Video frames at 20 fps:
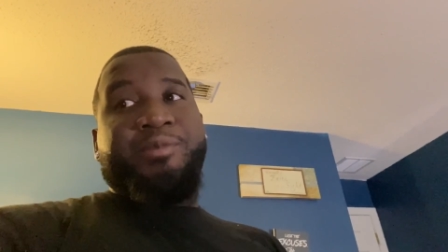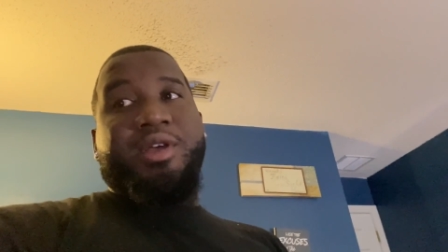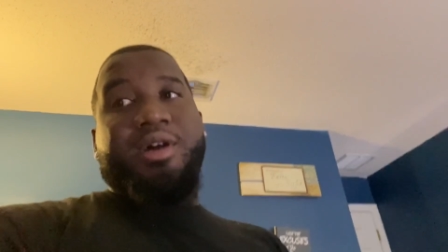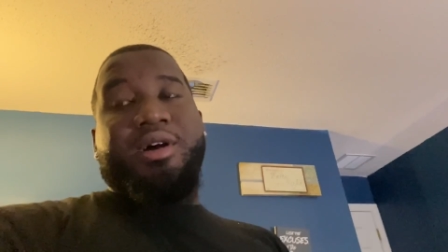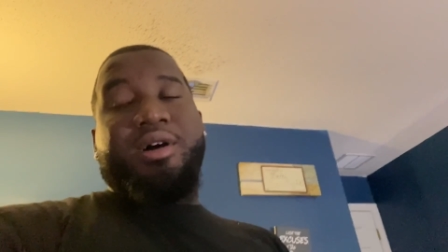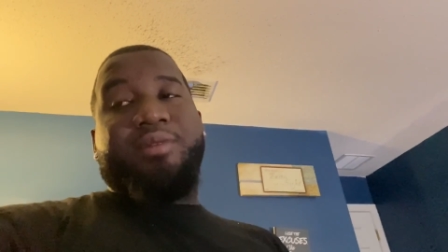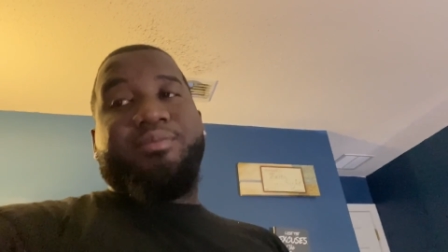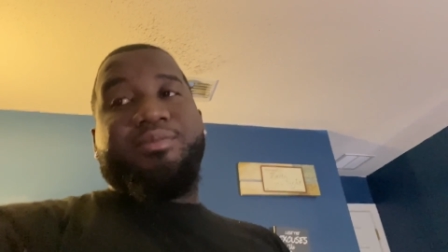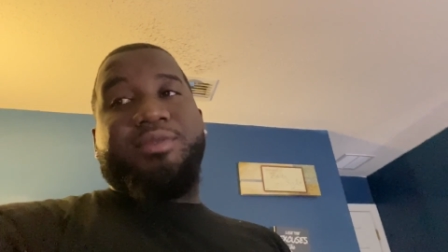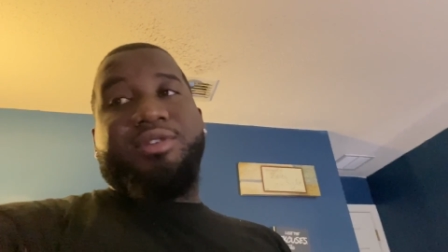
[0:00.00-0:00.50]

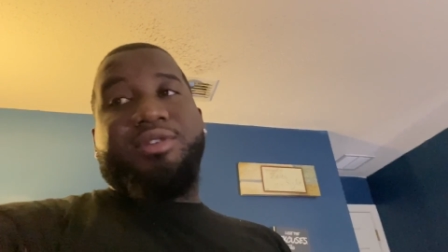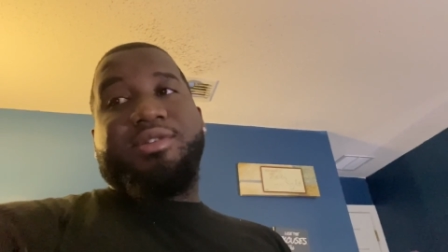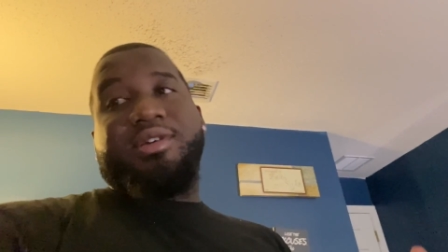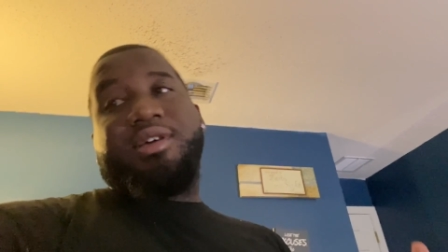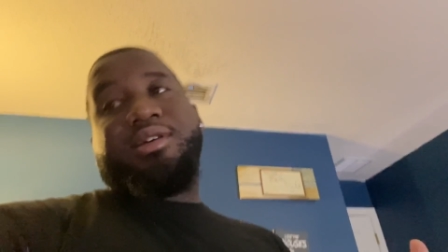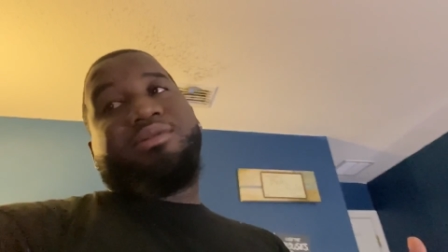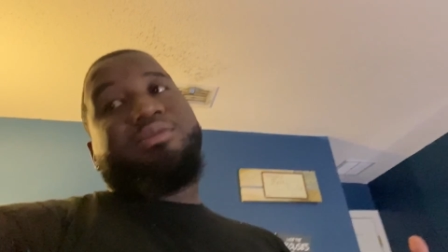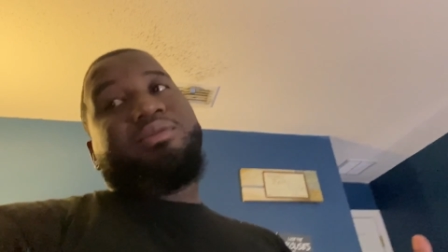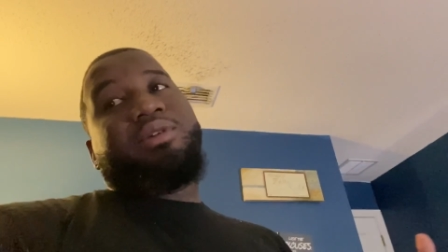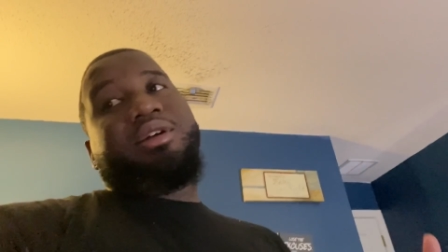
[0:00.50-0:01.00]
Um, he
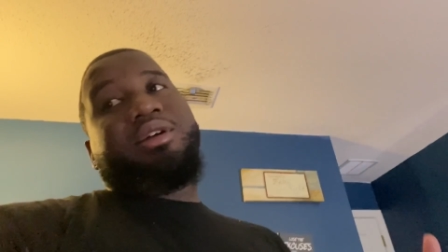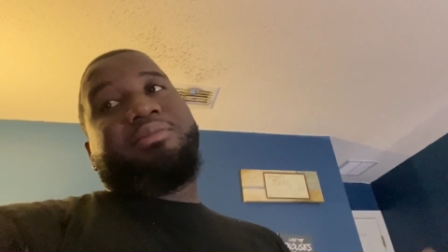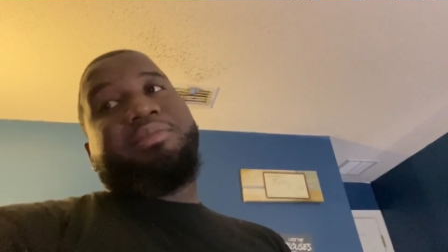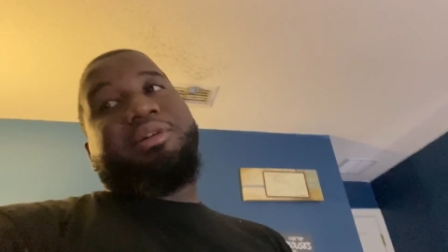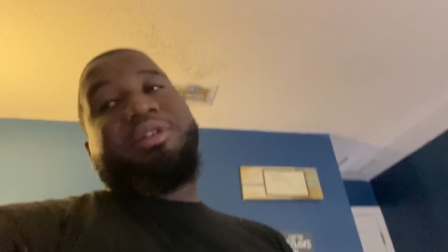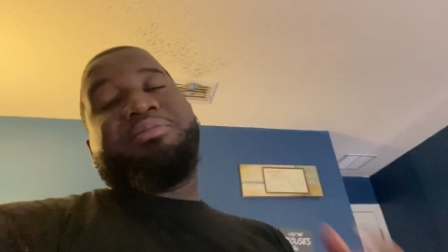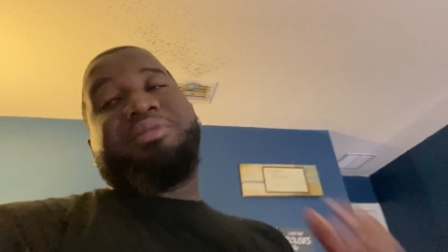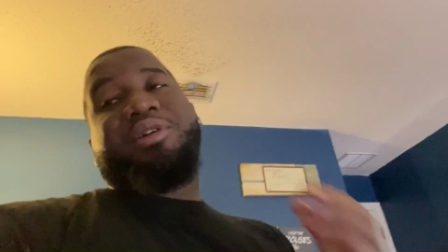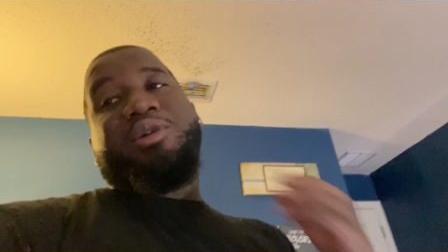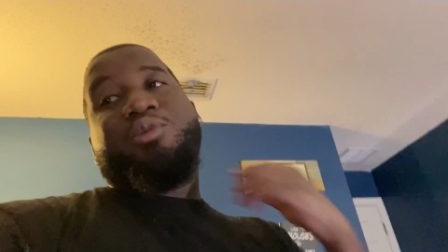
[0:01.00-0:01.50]
said we got to meet
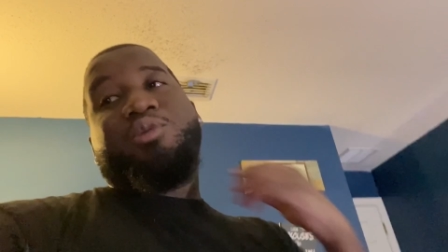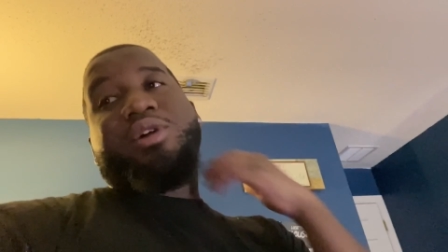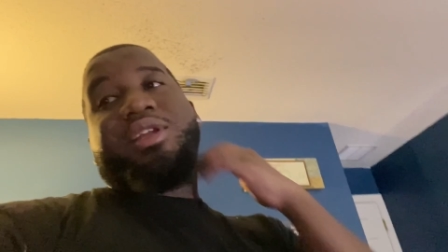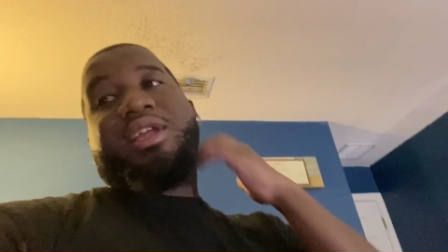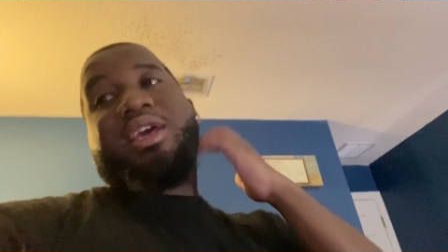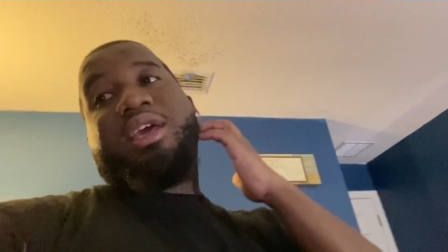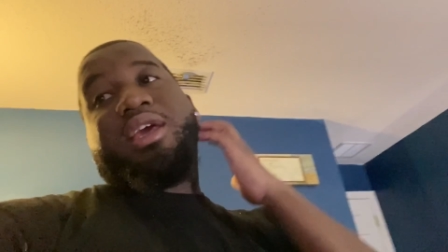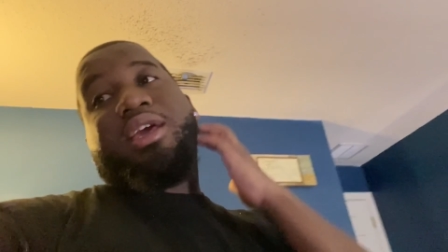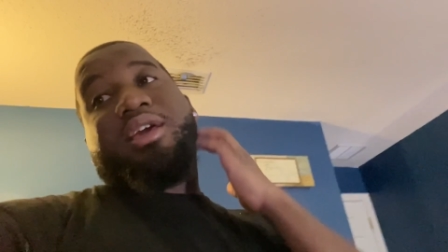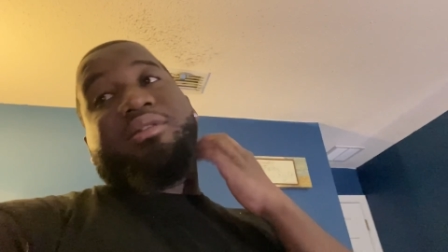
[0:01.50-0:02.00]
up at 1
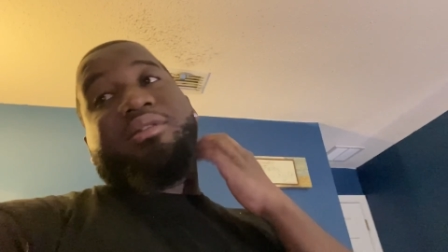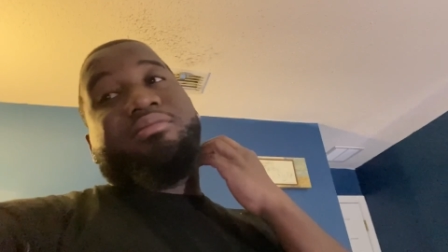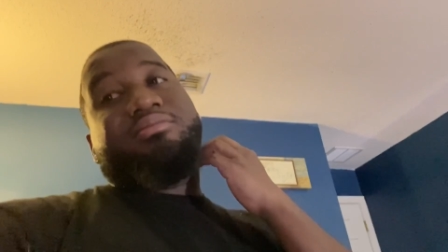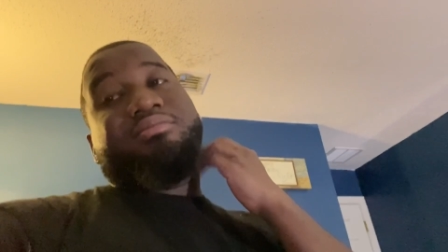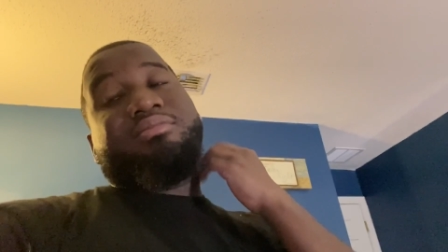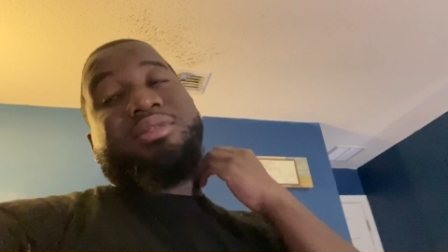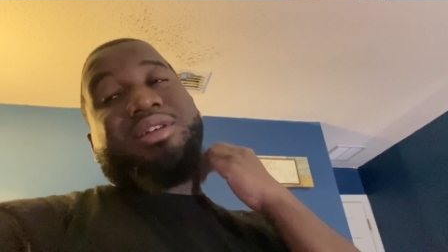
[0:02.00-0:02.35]
a.m.